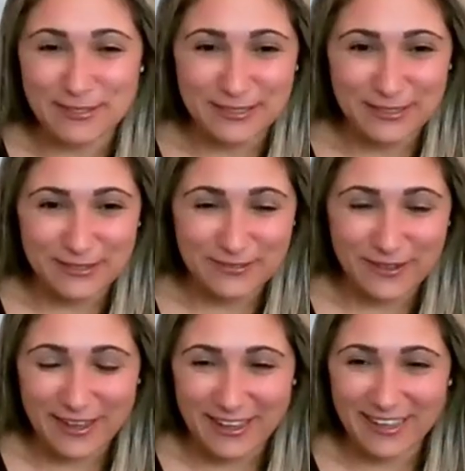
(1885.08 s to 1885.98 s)
person you've uh,
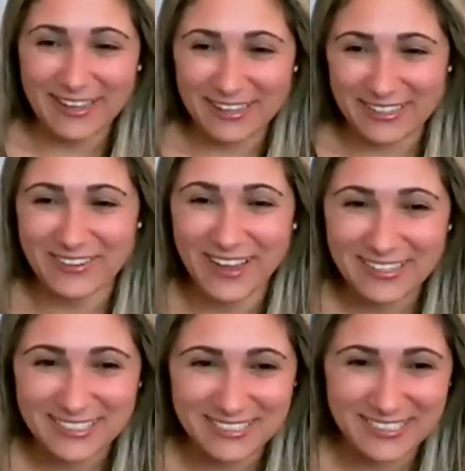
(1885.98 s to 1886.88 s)
had
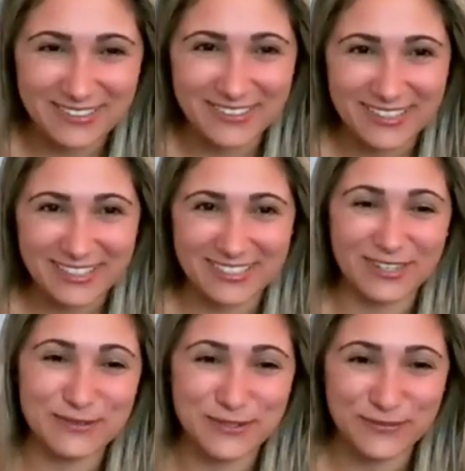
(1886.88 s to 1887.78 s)
to deal with in
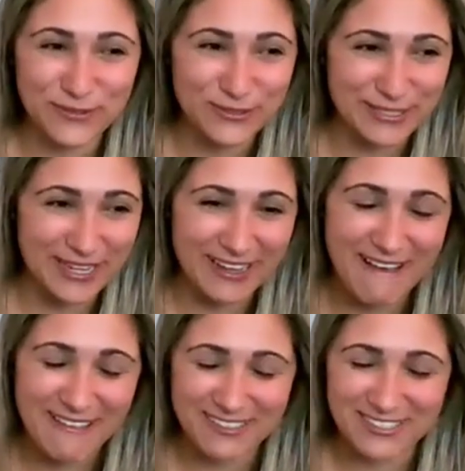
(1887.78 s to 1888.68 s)
terms of food
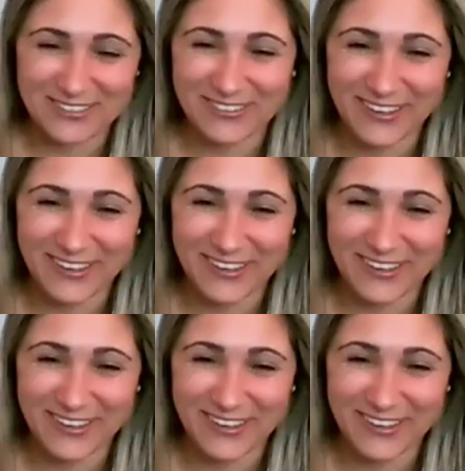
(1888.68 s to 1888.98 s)
psychology.